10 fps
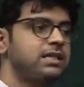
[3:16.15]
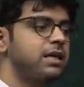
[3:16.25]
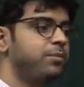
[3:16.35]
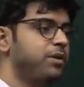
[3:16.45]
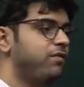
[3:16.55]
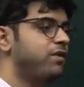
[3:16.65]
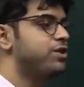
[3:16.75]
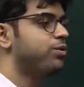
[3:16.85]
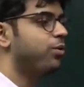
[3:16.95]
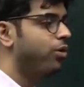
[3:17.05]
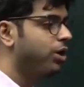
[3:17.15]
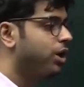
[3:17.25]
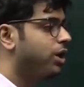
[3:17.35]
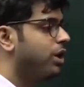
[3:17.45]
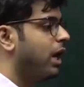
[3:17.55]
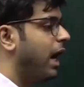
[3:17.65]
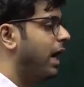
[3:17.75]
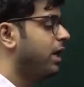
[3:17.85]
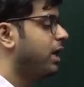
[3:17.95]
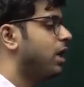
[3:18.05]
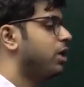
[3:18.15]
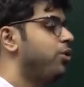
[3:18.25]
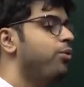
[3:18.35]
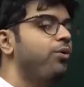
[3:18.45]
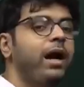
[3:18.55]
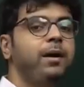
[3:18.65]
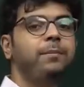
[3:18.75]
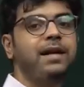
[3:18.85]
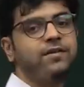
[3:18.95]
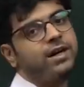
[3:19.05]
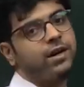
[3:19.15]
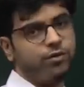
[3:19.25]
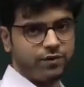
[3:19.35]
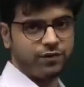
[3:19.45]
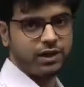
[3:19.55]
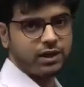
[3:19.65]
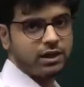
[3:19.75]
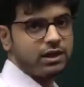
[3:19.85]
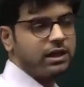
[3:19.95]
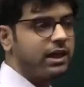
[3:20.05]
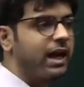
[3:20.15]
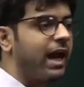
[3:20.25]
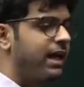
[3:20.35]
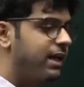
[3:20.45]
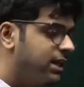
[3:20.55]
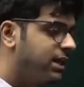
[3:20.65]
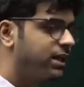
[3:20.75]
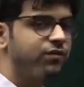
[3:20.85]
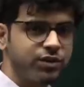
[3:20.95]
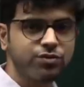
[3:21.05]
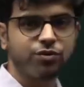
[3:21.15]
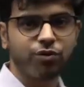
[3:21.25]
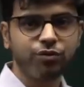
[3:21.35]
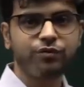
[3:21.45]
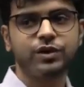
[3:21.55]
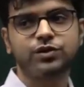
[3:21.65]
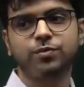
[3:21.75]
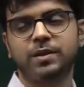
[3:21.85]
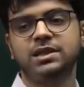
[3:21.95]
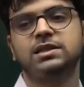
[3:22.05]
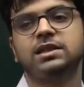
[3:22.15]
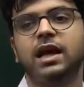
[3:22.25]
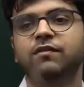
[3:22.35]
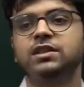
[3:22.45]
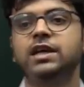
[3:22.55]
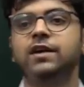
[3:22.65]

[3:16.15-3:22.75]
is something which you own and you get benefit out of it. Okay? Anything which you own, which you possess, which